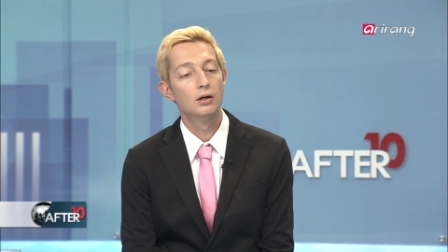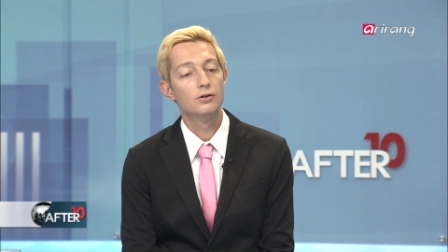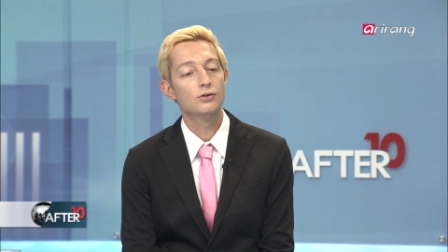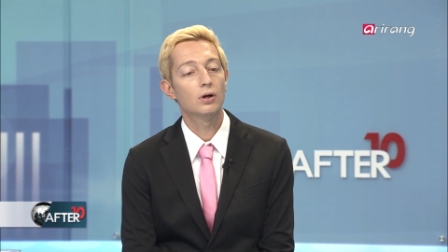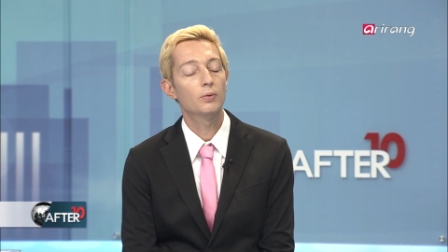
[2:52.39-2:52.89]

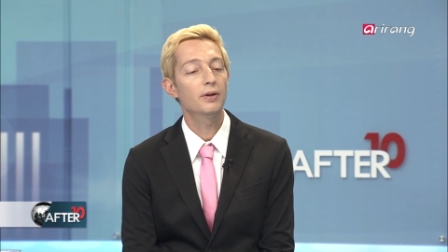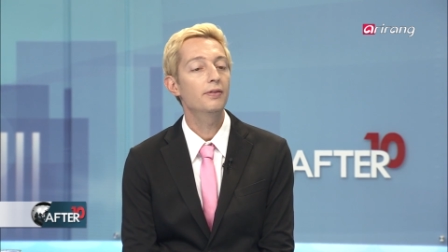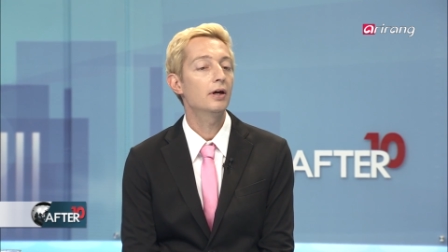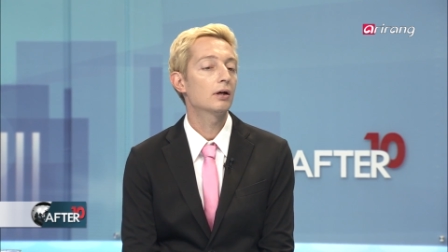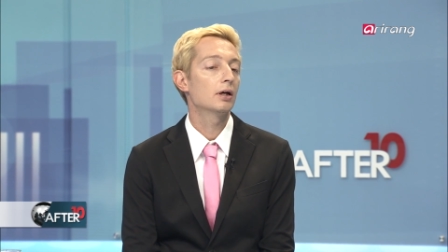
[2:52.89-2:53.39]
So I went
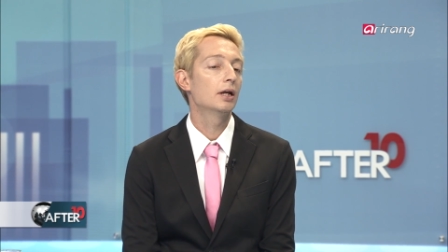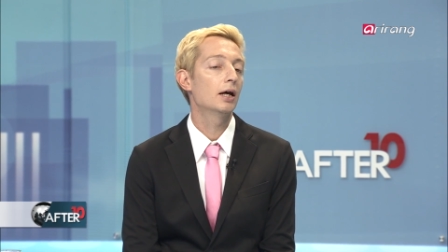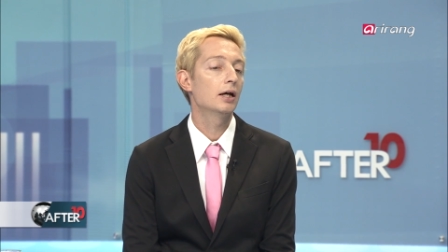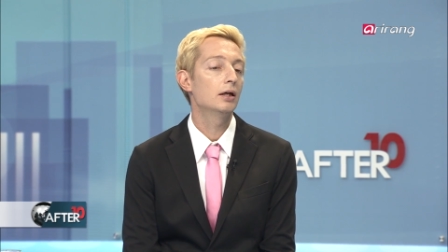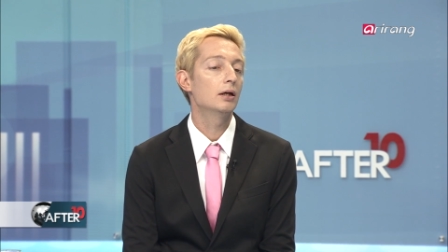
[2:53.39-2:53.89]
there and
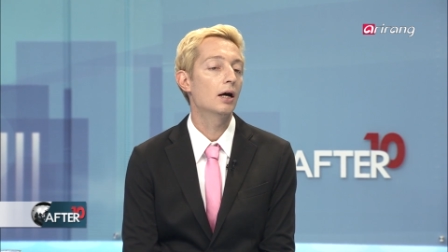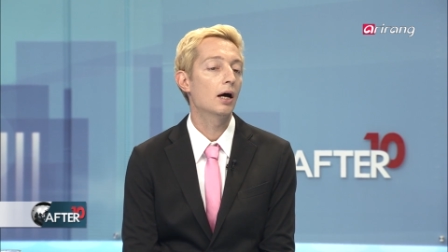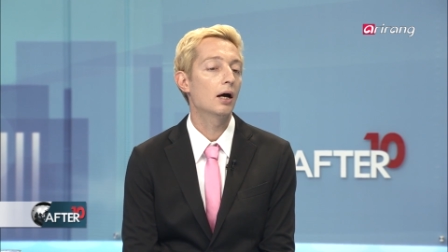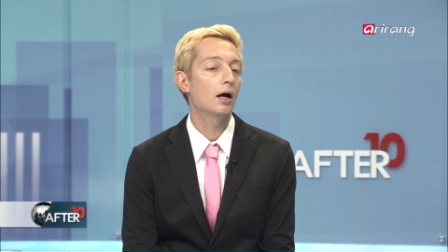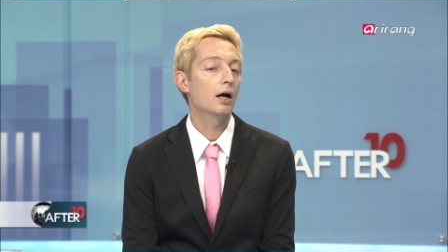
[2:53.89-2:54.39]
I
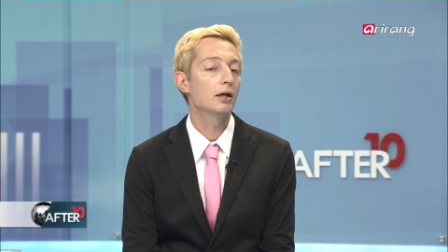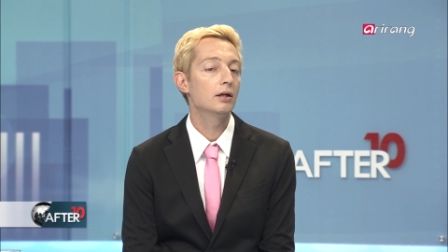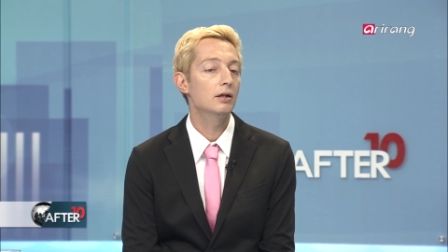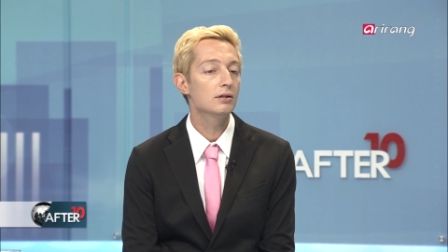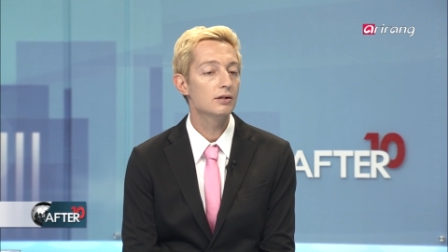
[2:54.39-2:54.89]

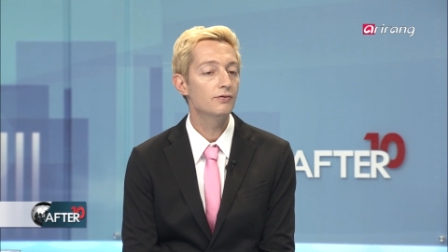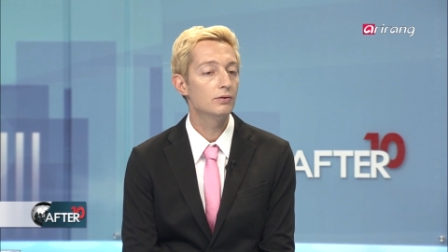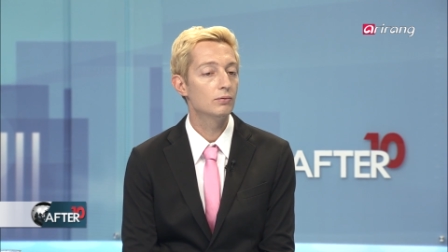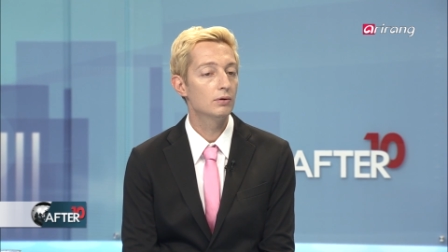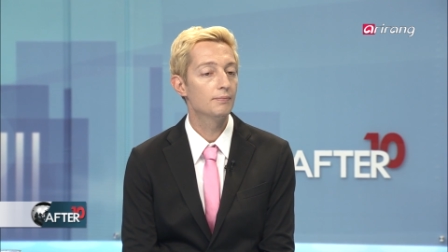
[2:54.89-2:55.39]

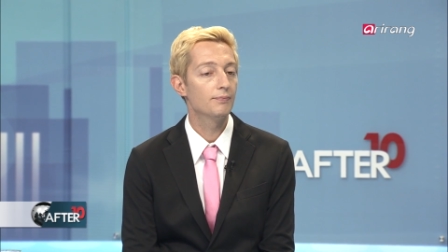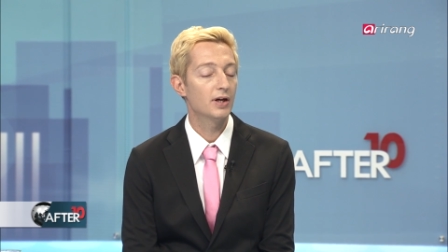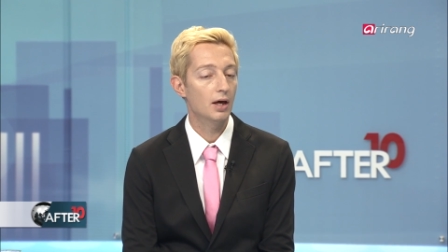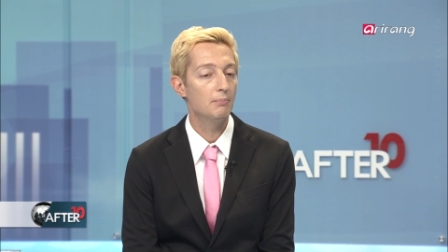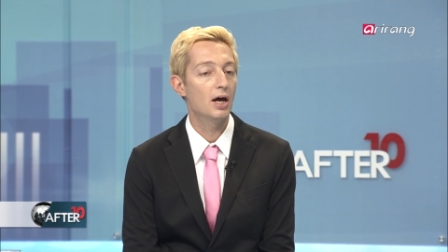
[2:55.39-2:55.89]
interviewed
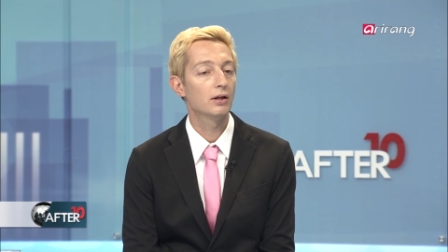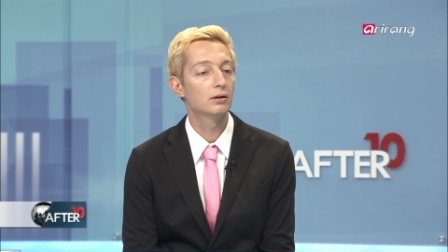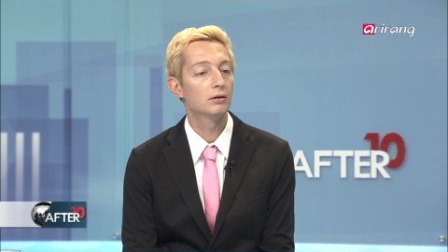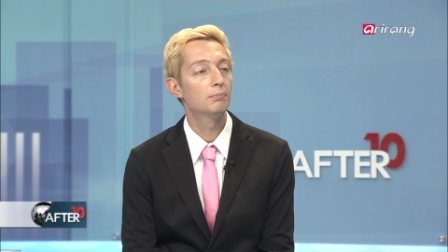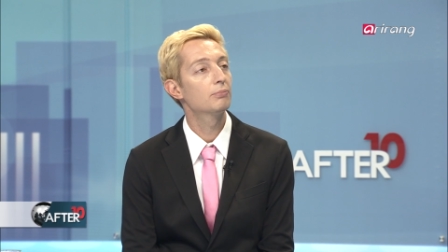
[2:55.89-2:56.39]
and I
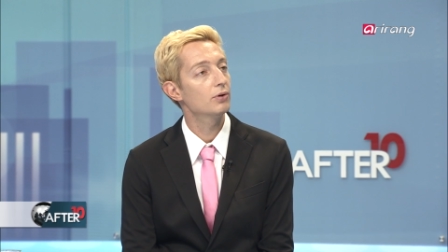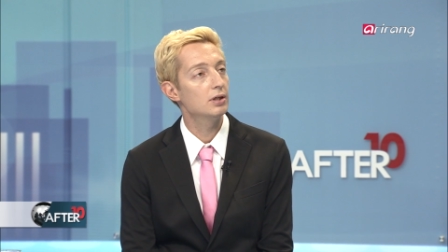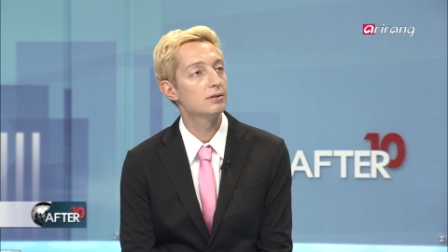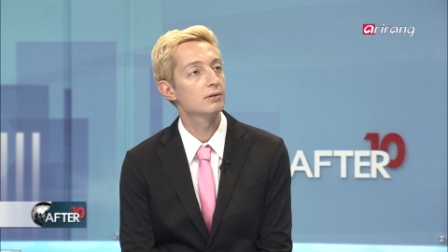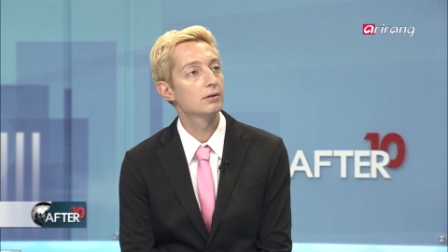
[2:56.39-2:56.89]
met
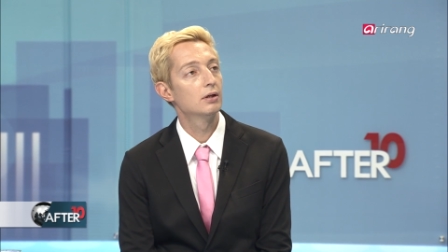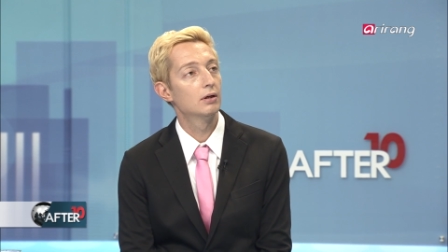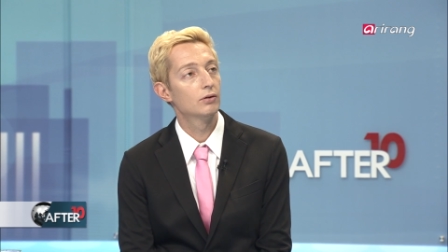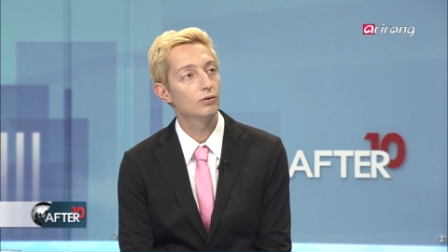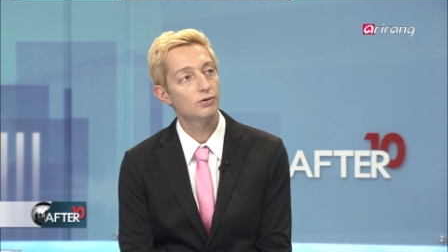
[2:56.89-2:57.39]
priests,
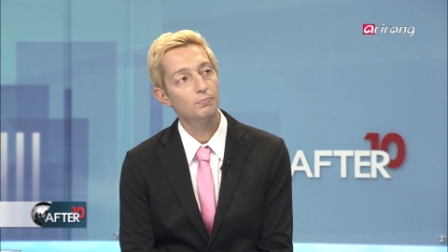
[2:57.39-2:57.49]
those